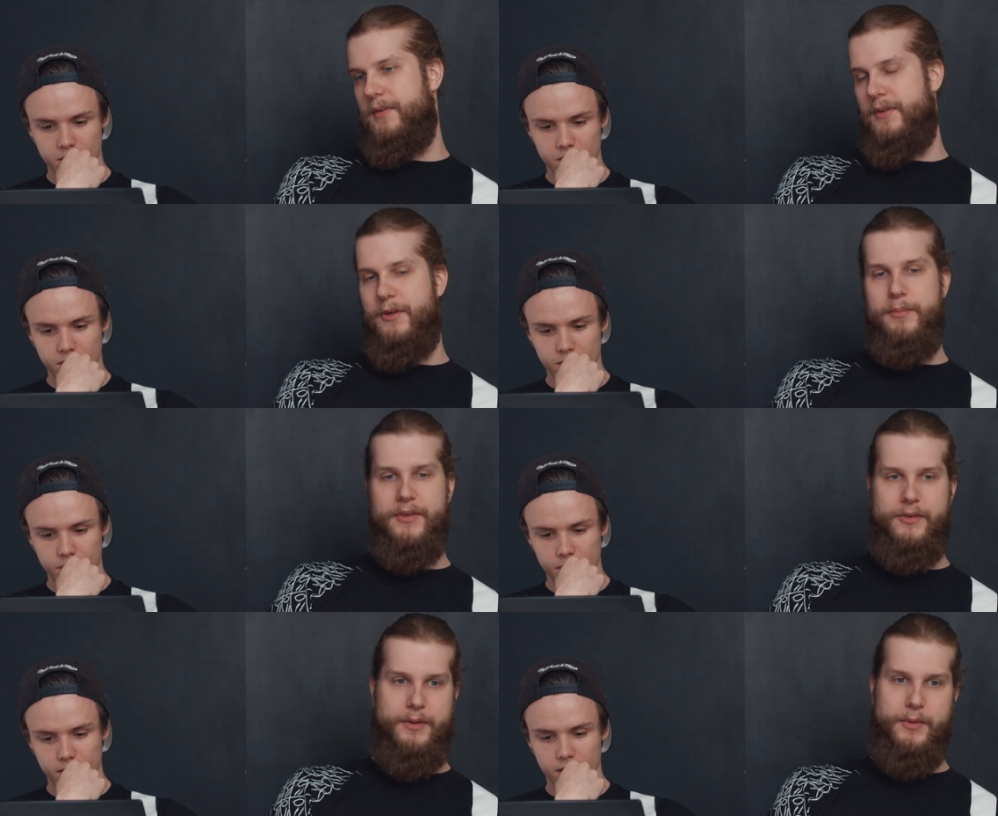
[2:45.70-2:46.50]
Speaker 1: Could be
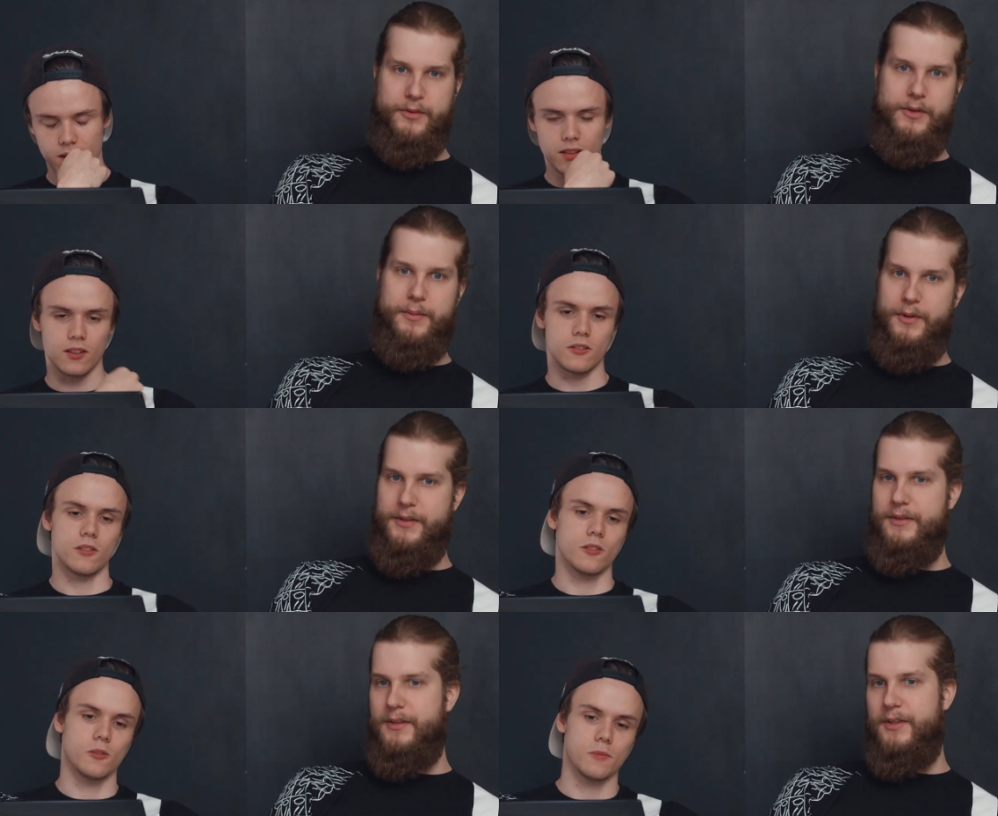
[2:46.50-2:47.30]
Soya Boy, Soya Boy.
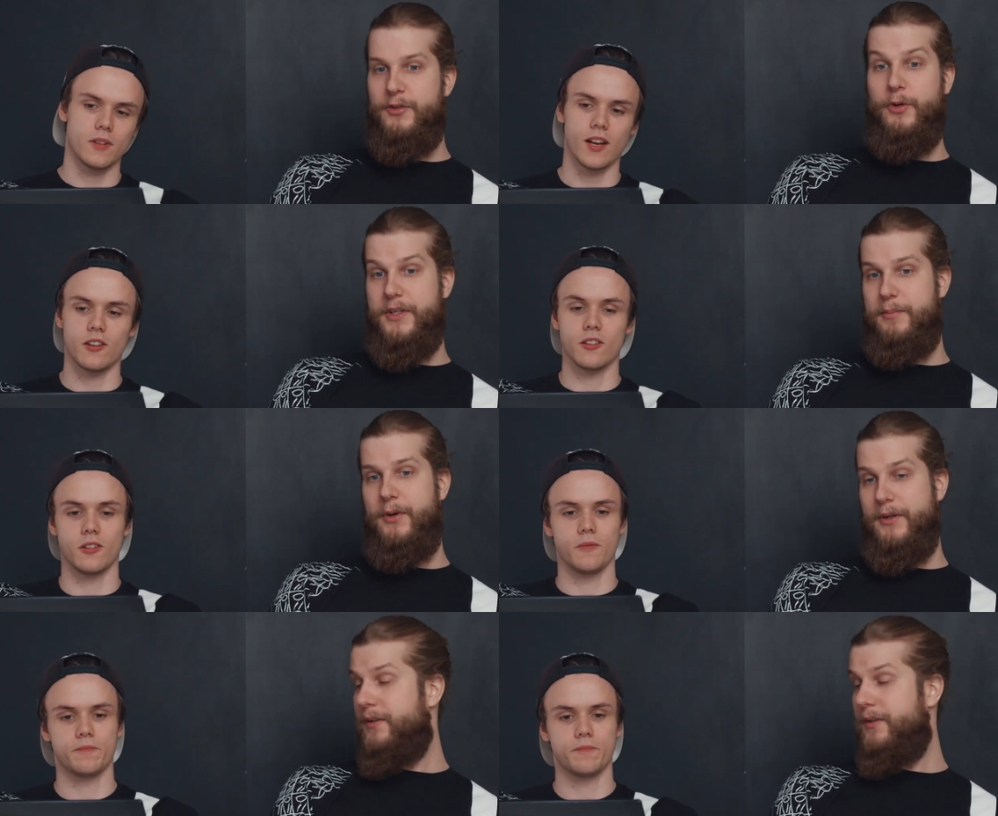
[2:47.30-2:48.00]
Soya Boy.